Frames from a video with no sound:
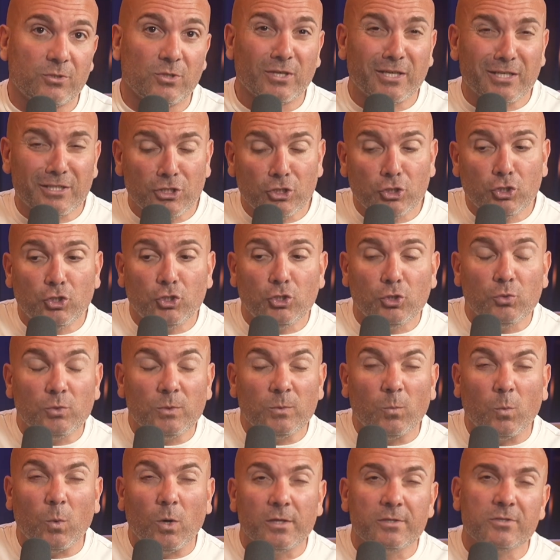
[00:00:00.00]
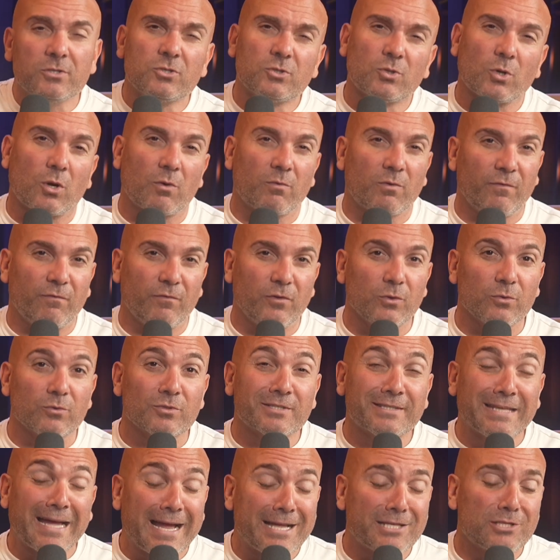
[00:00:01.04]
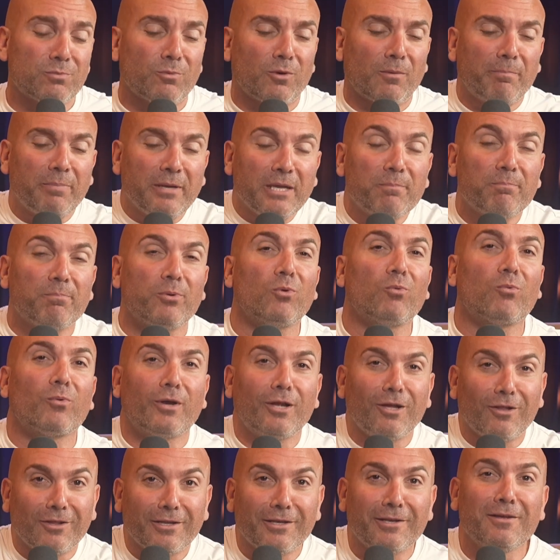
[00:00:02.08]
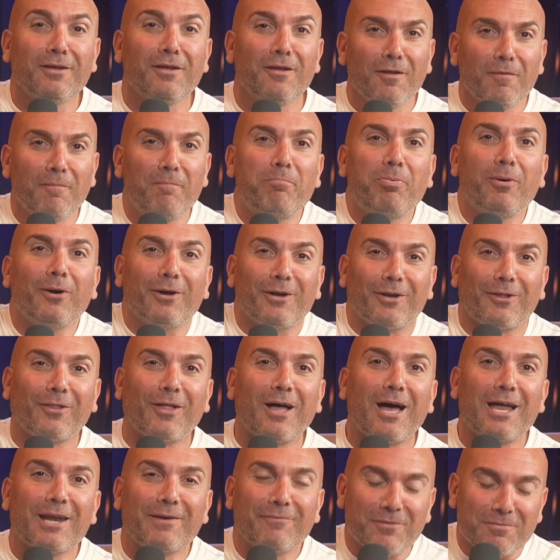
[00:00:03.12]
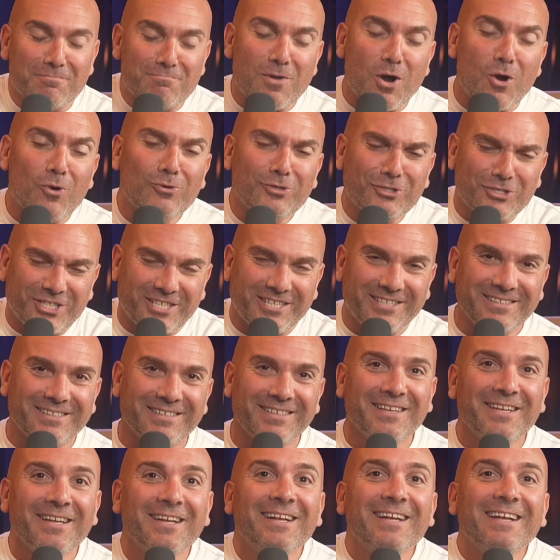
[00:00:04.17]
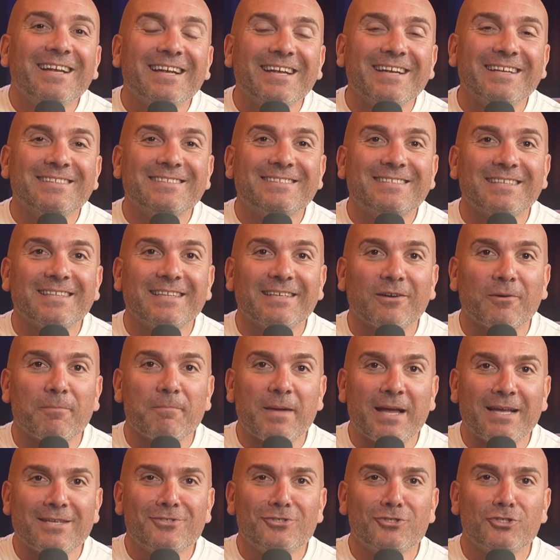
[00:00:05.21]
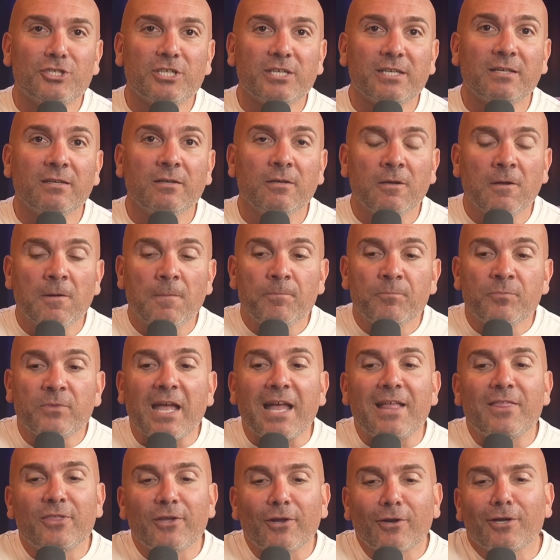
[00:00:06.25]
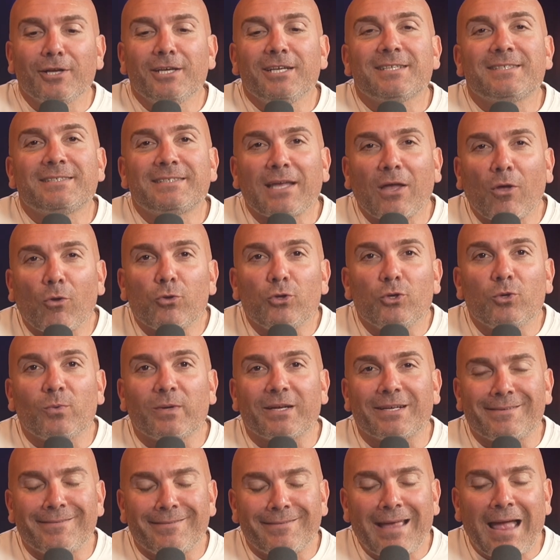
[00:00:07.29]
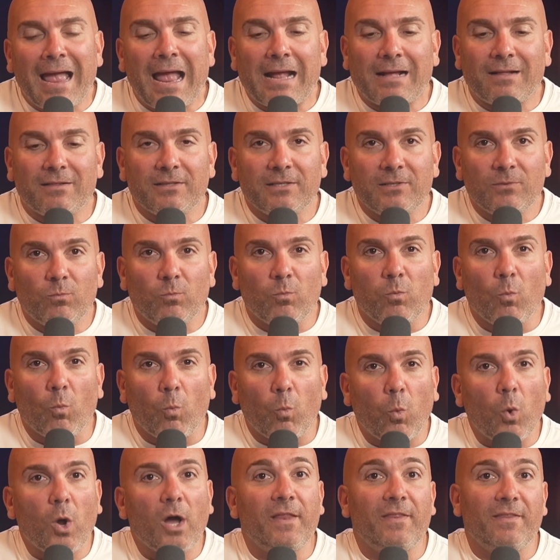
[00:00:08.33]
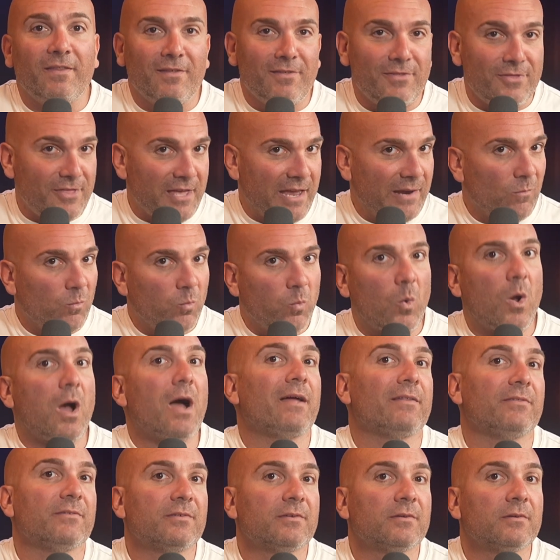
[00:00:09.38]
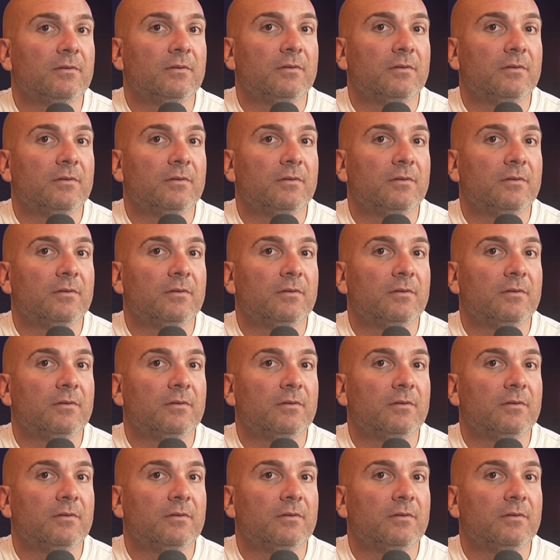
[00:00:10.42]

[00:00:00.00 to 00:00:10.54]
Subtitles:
Look at the 2 and 1-star reviews. That's where people really put a lot of emotion into their messaging. And they're going to tell you exactly what they want.